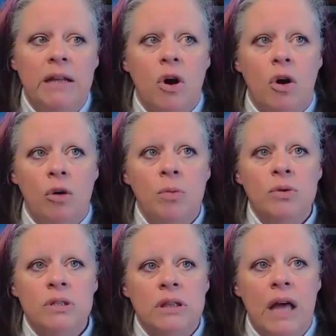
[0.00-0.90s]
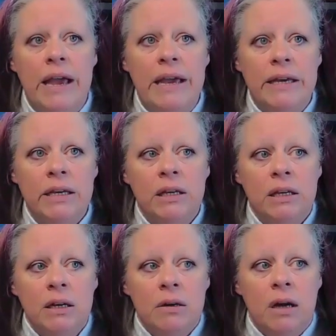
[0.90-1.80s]
It's almost
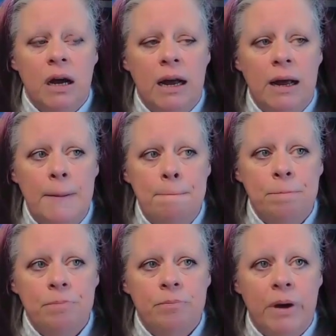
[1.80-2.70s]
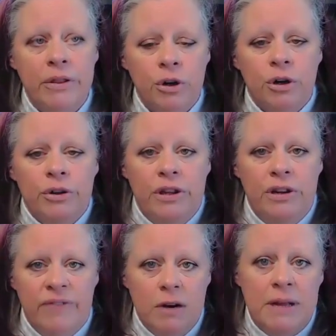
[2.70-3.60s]
like Mother
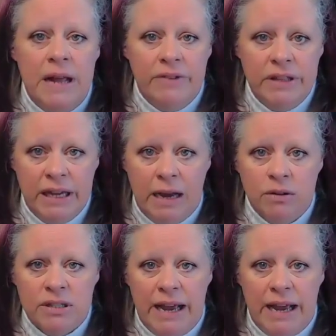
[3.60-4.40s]
Earth, the environment, everything